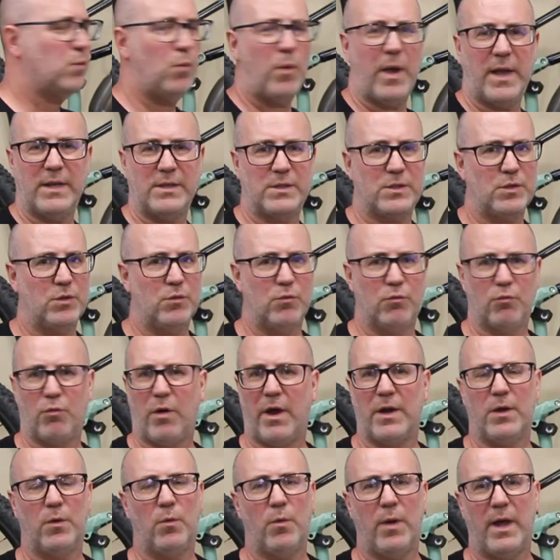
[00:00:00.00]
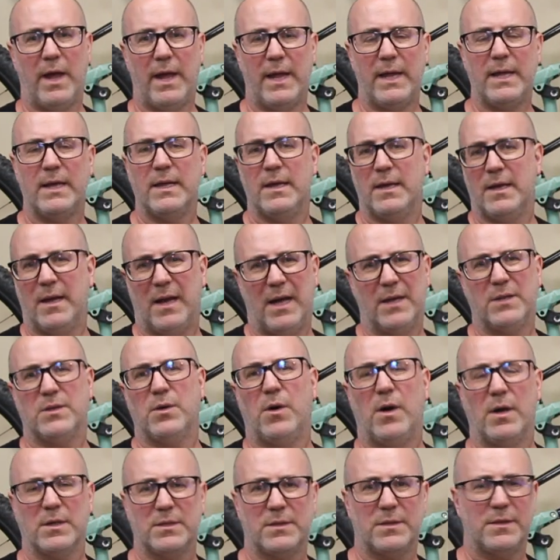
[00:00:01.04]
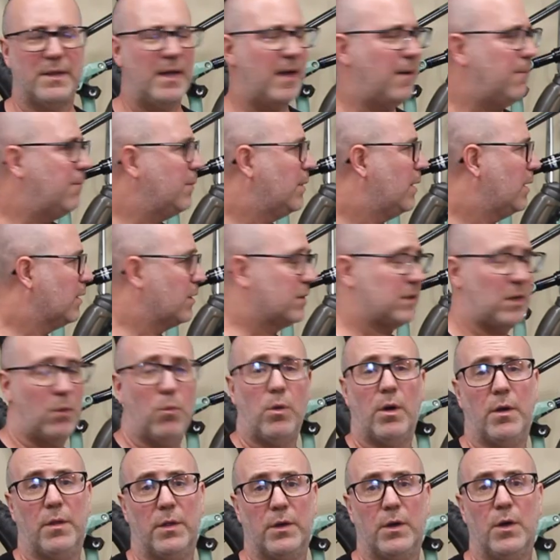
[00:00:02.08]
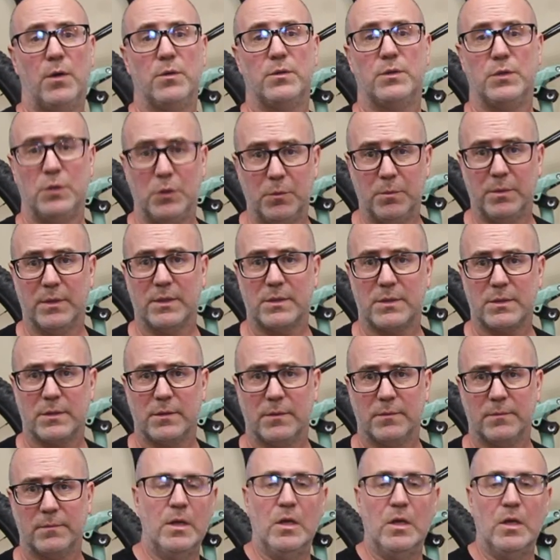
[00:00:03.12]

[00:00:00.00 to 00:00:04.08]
went right away. I tossed them because I wanted to go tubeless.